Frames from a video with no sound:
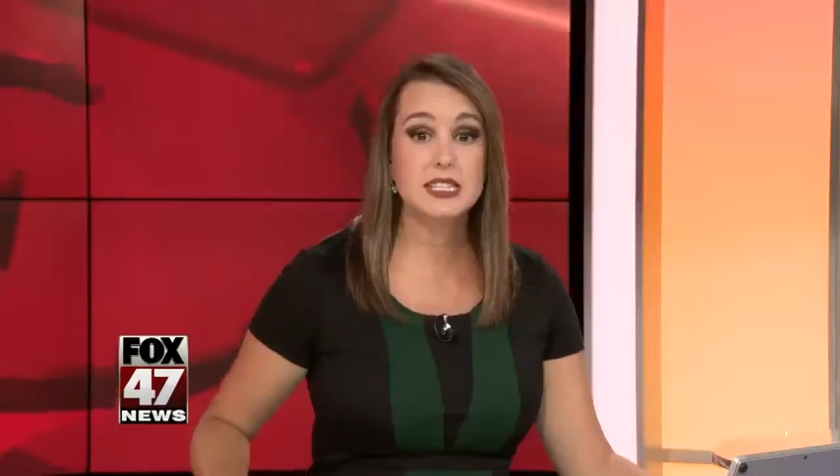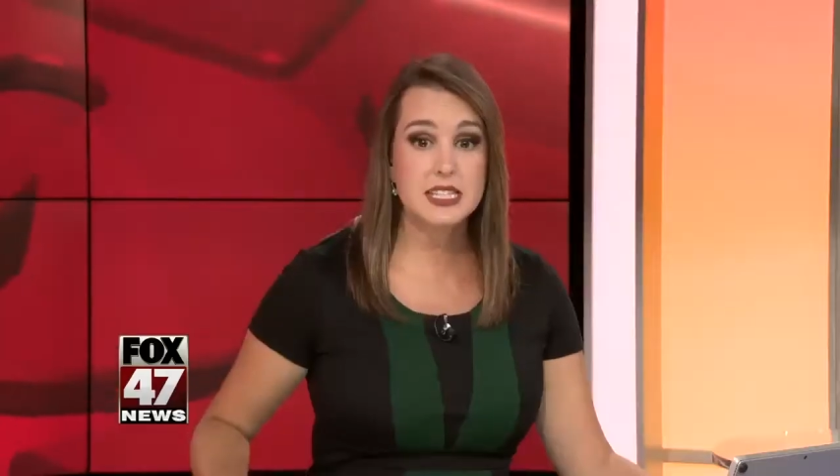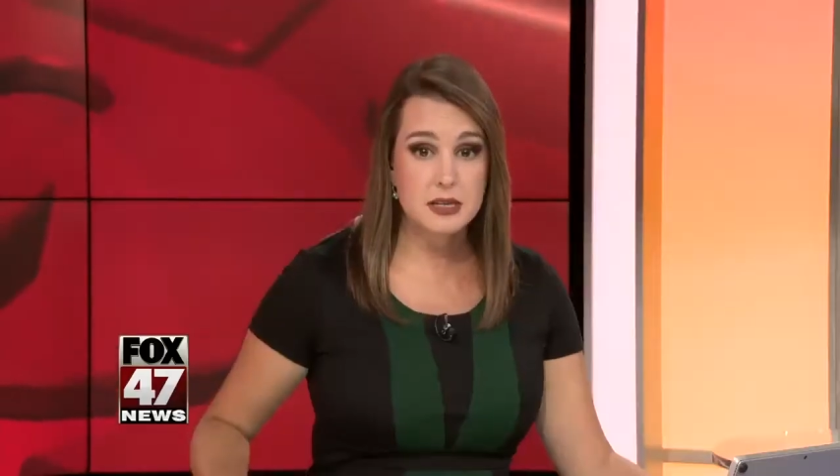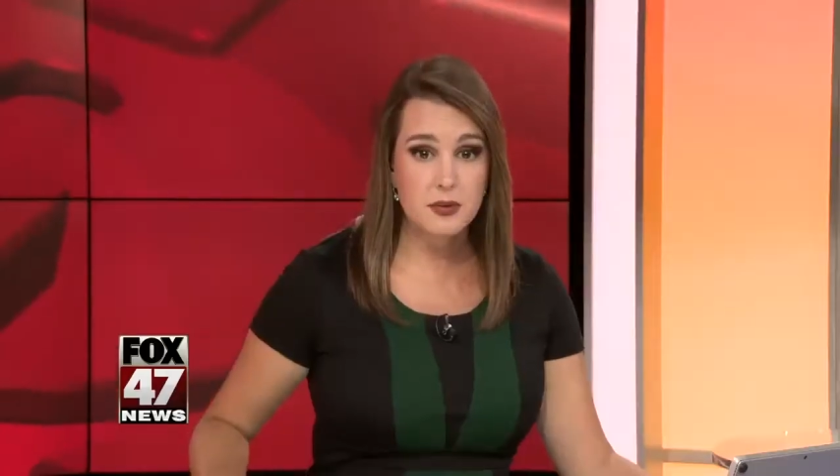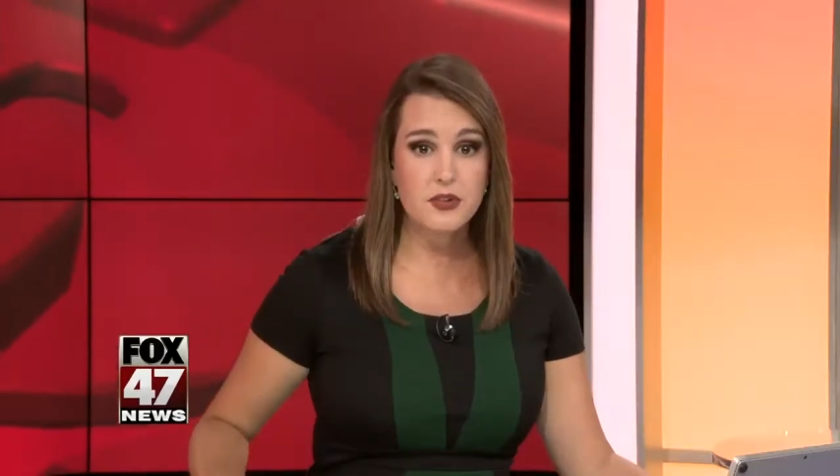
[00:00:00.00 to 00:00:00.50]

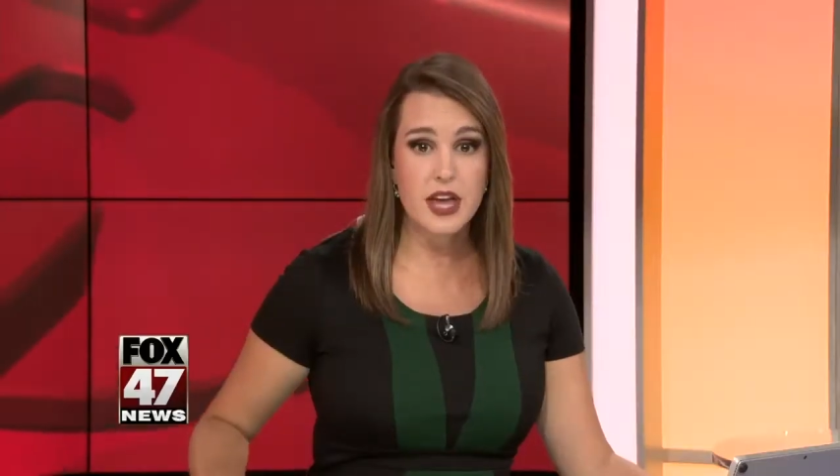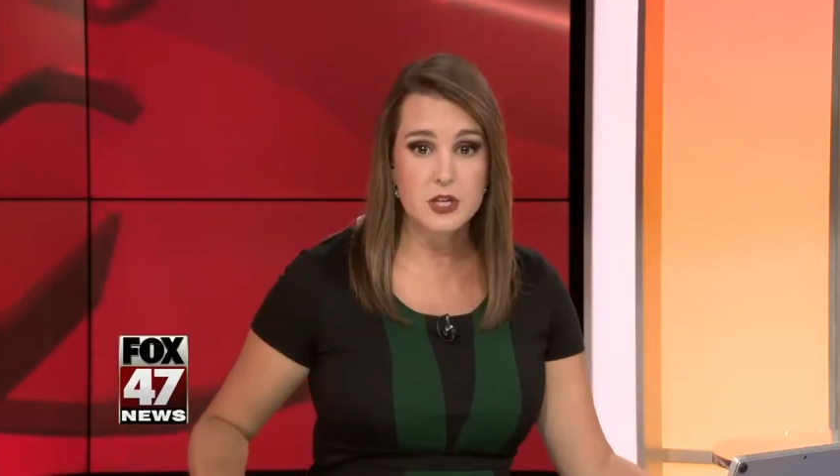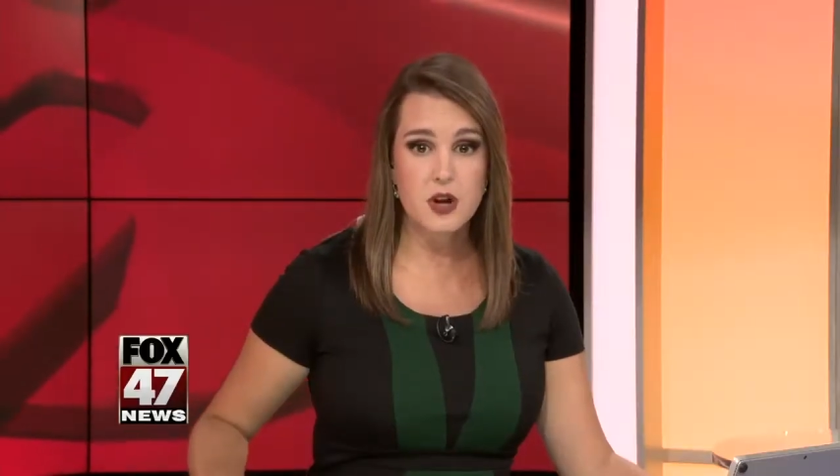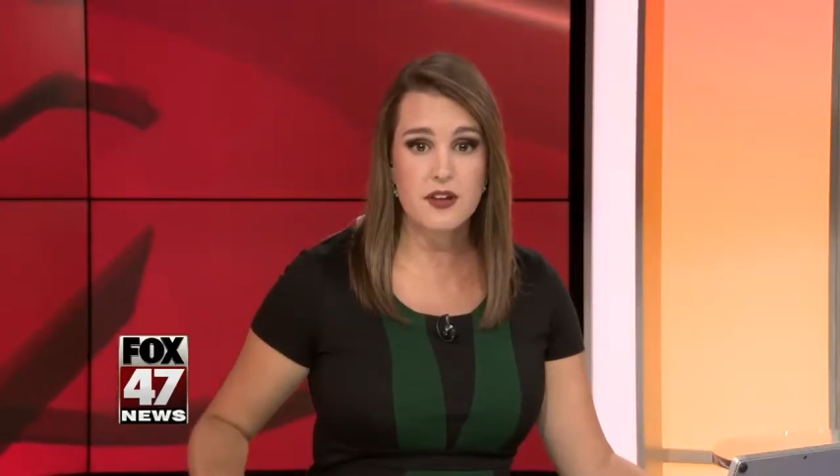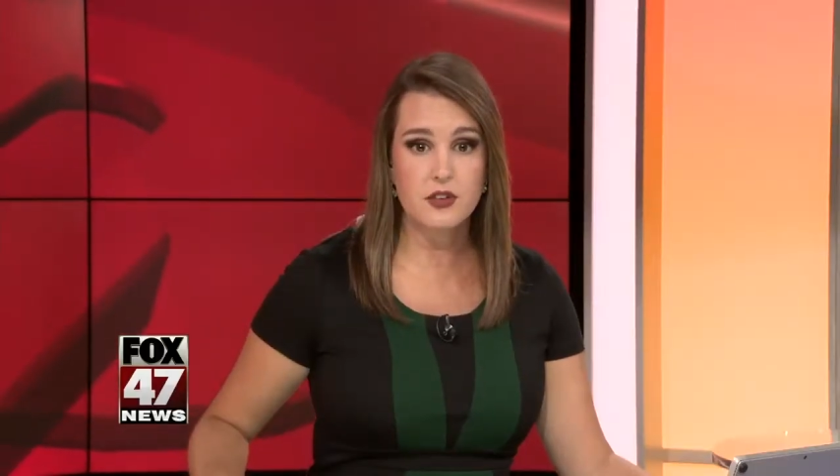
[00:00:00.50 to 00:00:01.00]
did pull
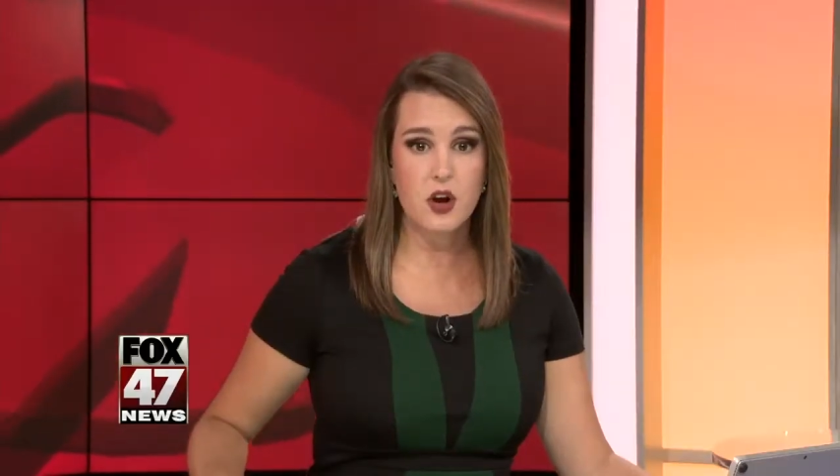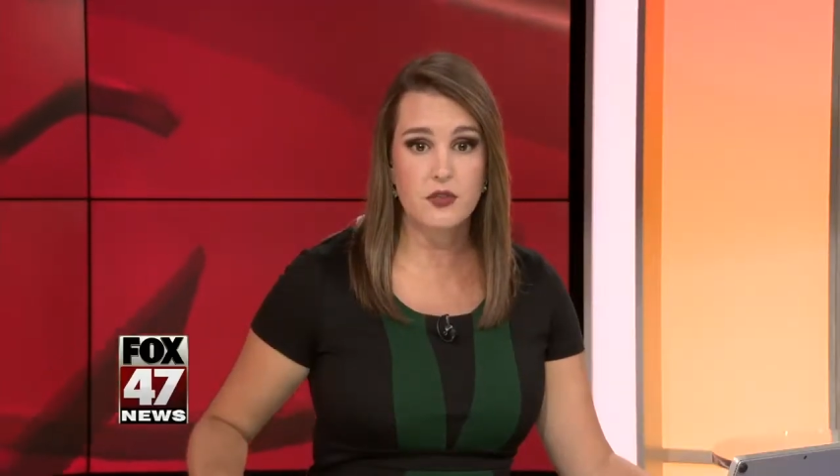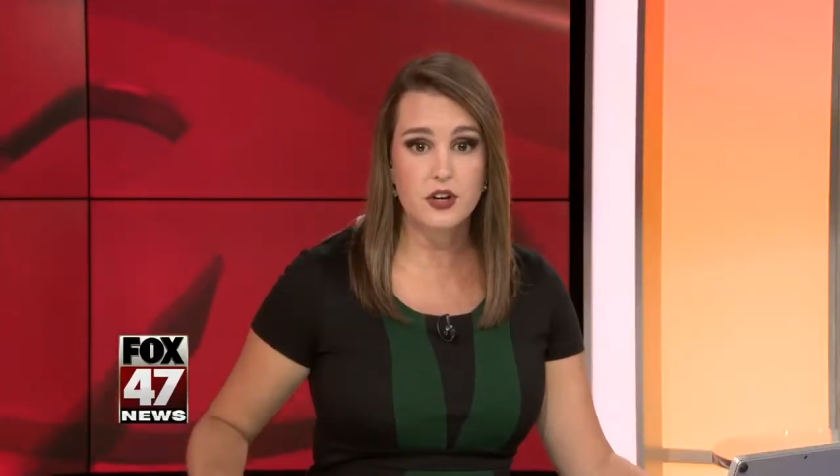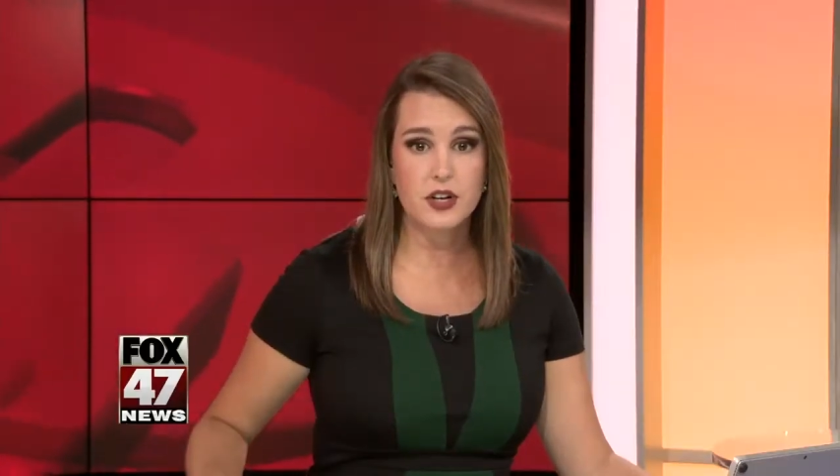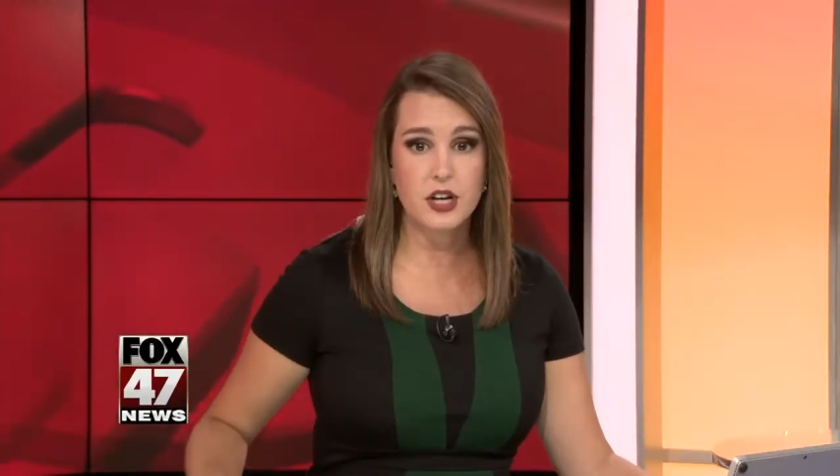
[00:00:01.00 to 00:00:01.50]
that driver
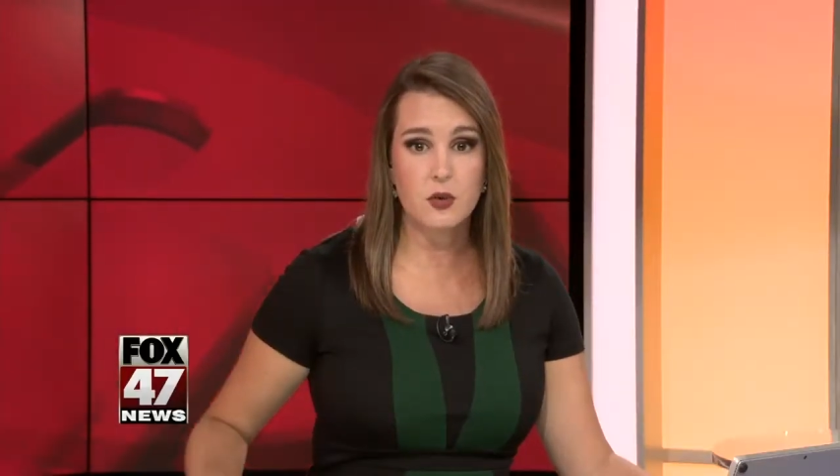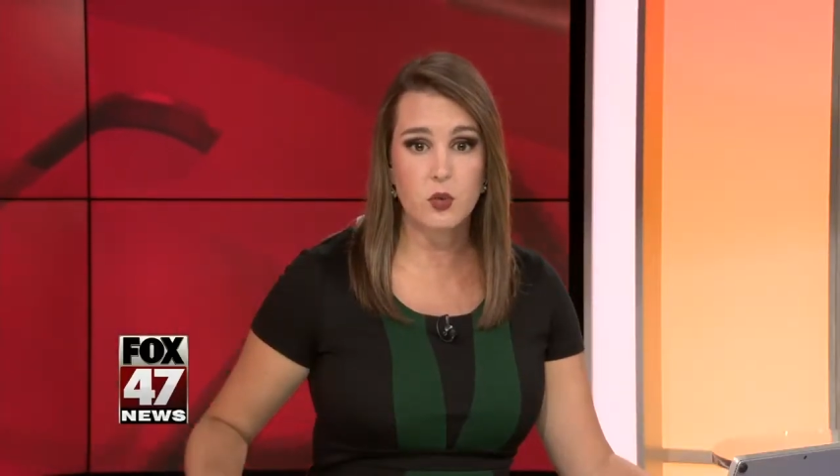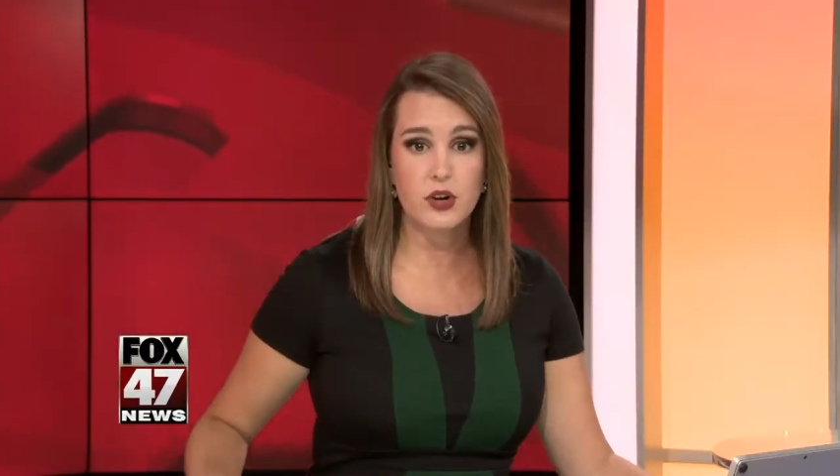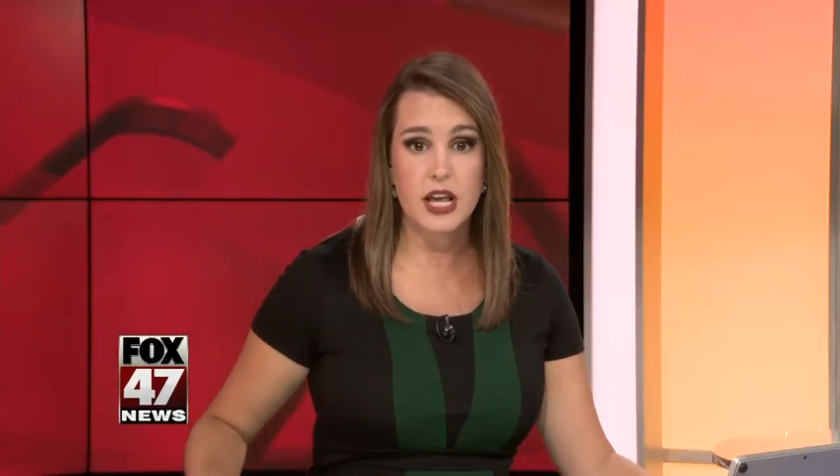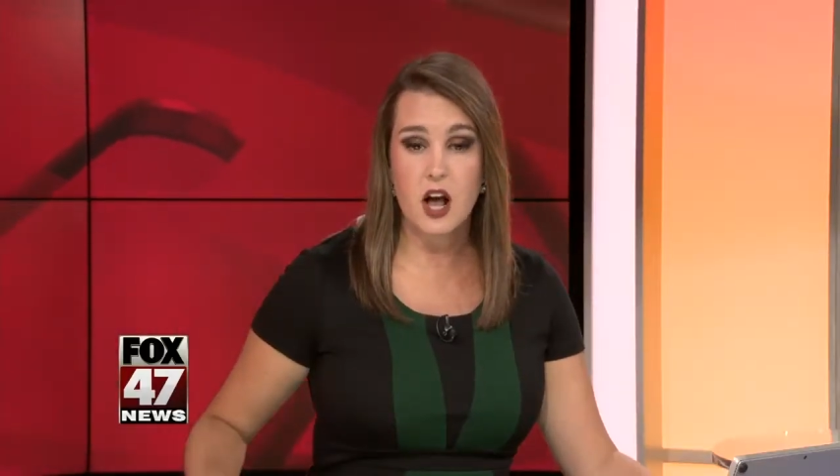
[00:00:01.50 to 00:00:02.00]
over and are
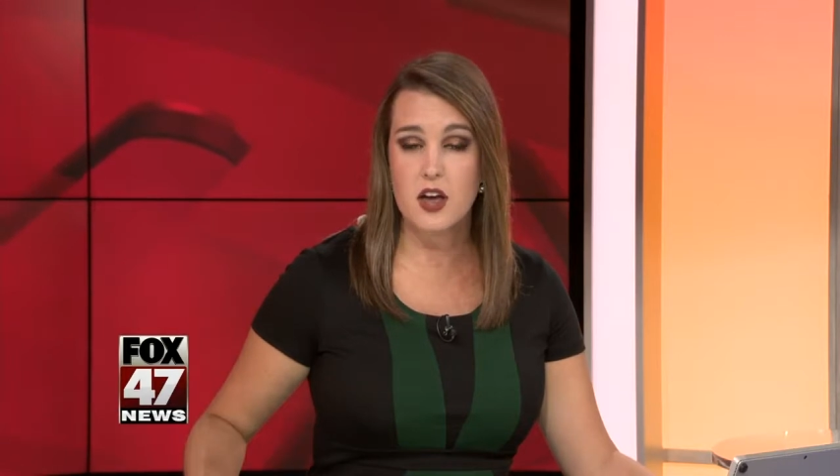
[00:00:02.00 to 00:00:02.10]
warning